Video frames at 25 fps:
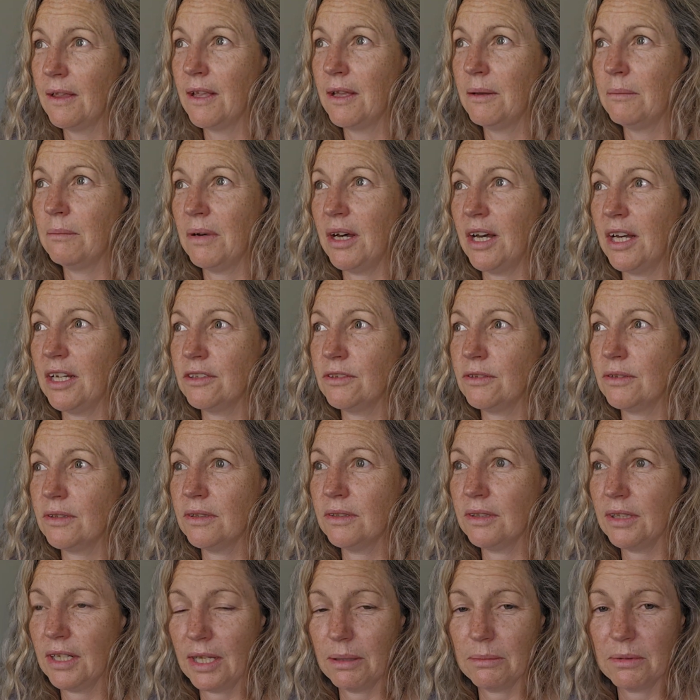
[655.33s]

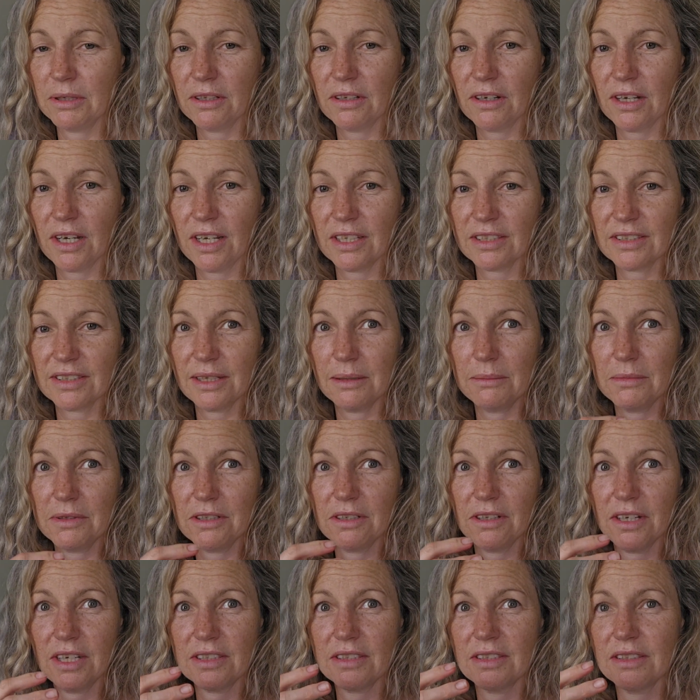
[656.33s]
Marjoram, lemongrass.
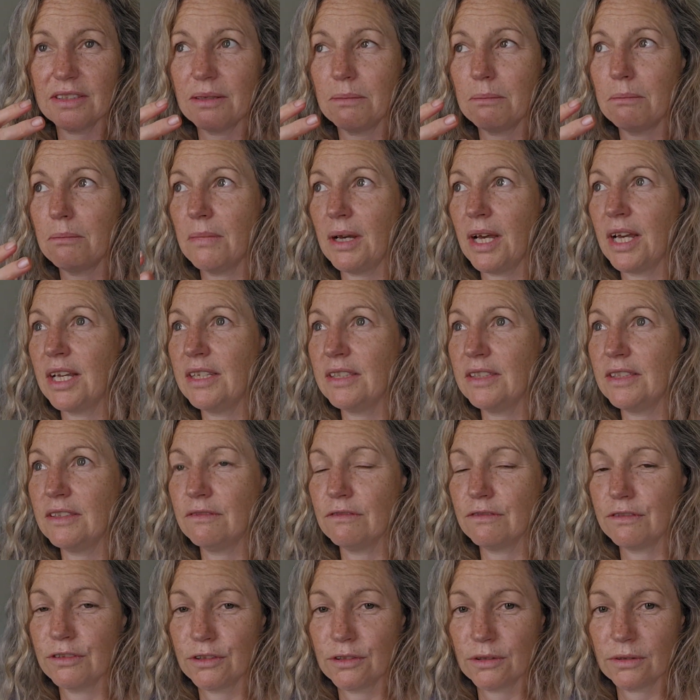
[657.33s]
Lemongrass is amazing
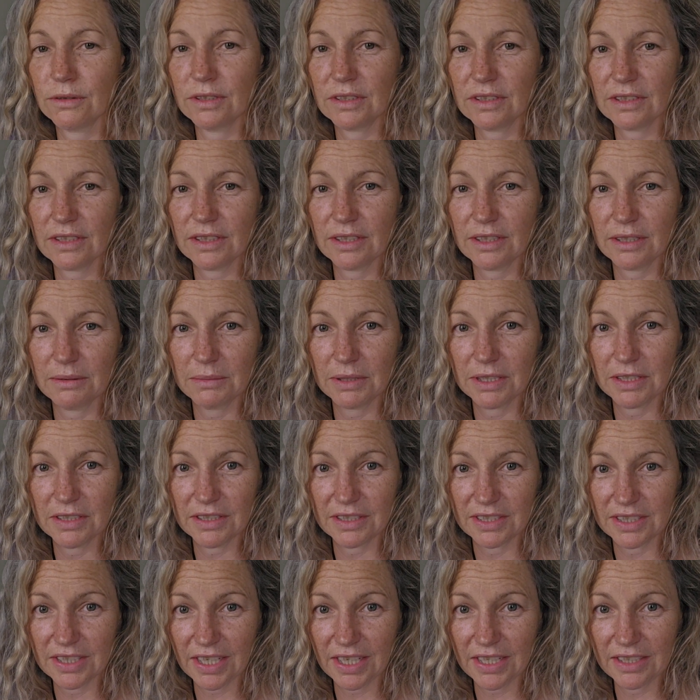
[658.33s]
for joints, ligaments
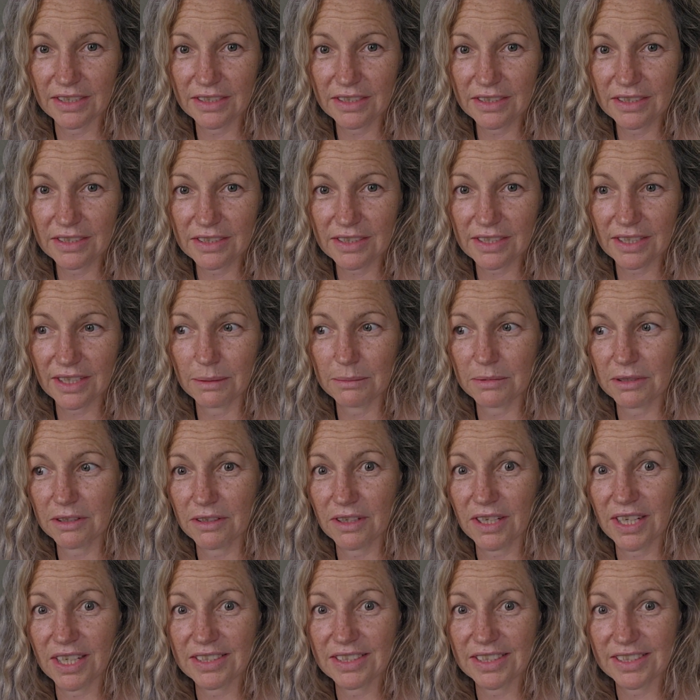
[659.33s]
and tendons.
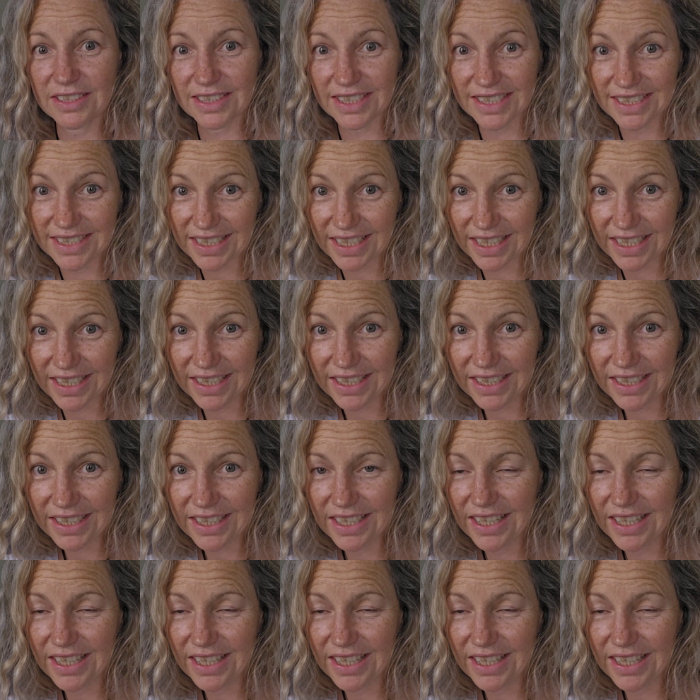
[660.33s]
Lemongrass is a tea,